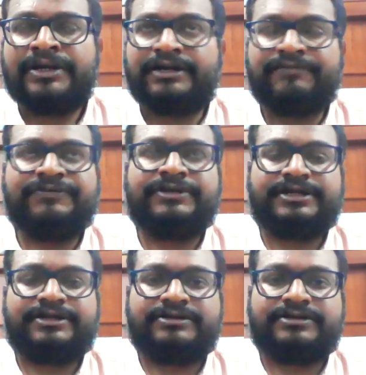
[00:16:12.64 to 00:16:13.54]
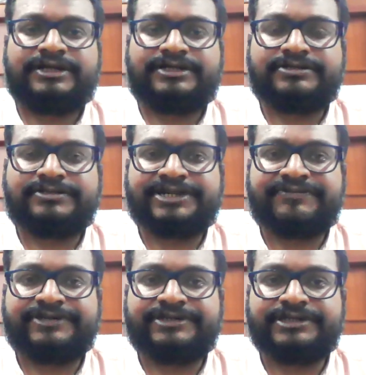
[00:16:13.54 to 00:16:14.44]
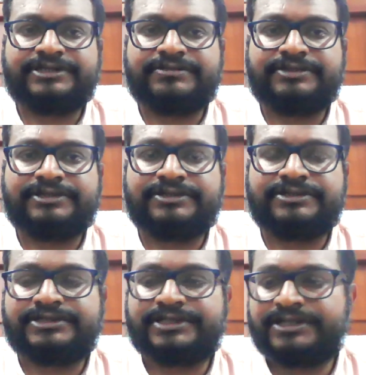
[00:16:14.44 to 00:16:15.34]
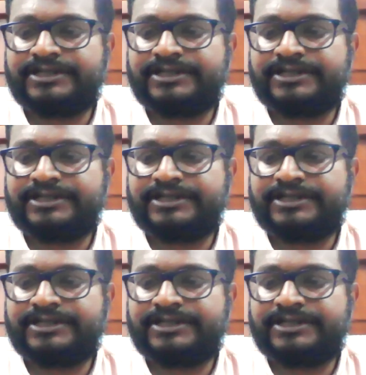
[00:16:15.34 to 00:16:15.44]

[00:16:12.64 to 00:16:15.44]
definitely it is beneficial because